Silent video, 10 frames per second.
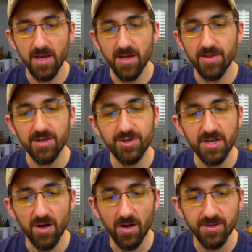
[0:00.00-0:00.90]
Then she
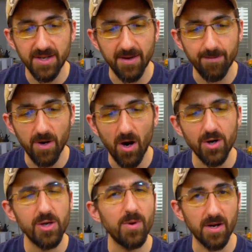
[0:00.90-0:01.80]
called to him, Are
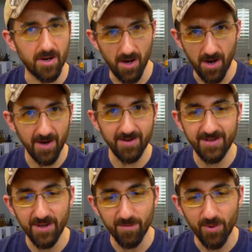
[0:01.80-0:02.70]
you a god,
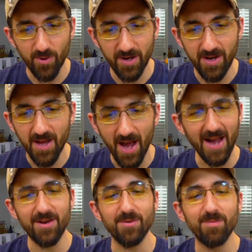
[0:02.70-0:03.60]
dear boy? I
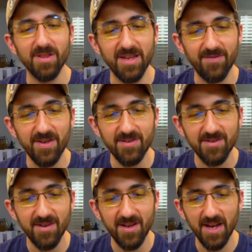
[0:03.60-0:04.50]
could believe it.
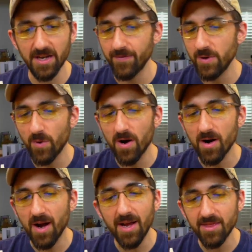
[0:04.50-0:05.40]
And if you
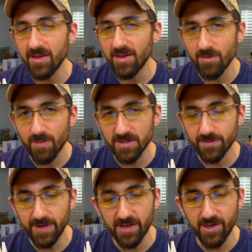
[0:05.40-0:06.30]
are, I think you must
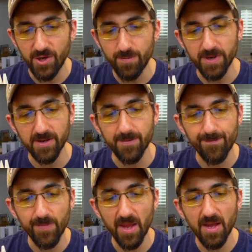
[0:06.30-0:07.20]
be Cupid.
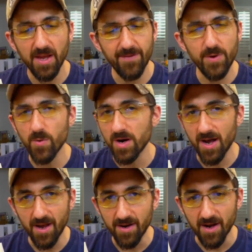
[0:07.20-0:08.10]
If you are
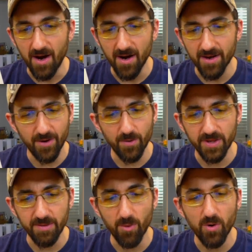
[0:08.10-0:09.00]
not a god and
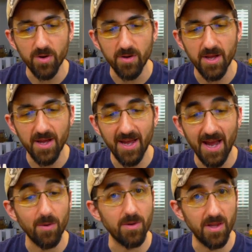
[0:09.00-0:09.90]
only mortal,
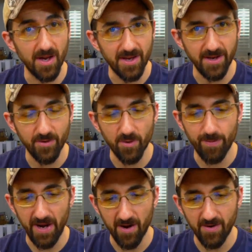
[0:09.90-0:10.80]
how lucky your
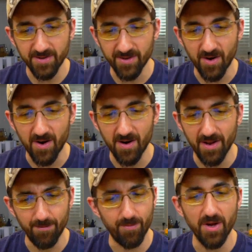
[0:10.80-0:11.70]
parents are,
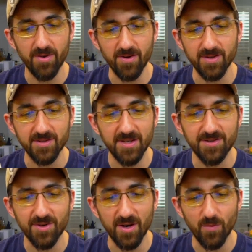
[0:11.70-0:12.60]
and brother and
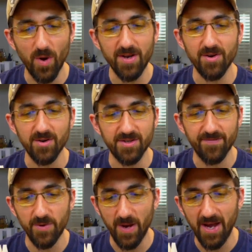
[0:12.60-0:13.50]
sister and wet nurse if
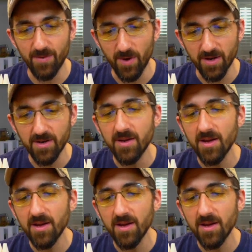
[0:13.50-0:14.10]
you had one.